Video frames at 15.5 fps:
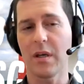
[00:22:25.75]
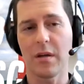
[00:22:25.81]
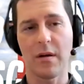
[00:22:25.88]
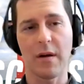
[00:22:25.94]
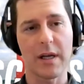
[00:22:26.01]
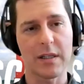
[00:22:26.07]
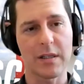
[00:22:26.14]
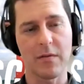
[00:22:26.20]

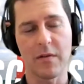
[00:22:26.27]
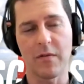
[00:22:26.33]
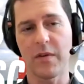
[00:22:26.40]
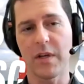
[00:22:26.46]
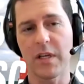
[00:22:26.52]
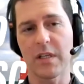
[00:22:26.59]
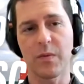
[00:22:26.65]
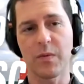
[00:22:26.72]
You're active on
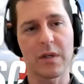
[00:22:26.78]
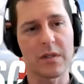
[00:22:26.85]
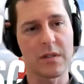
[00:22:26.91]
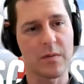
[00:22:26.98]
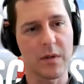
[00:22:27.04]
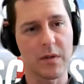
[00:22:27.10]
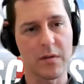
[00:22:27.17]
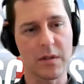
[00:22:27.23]
Facebook and
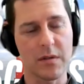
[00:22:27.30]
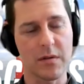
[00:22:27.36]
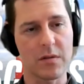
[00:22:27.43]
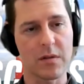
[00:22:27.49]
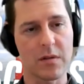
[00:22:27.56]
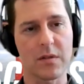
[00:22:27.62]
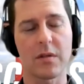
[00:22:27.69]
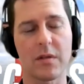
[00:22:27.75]
some other socials.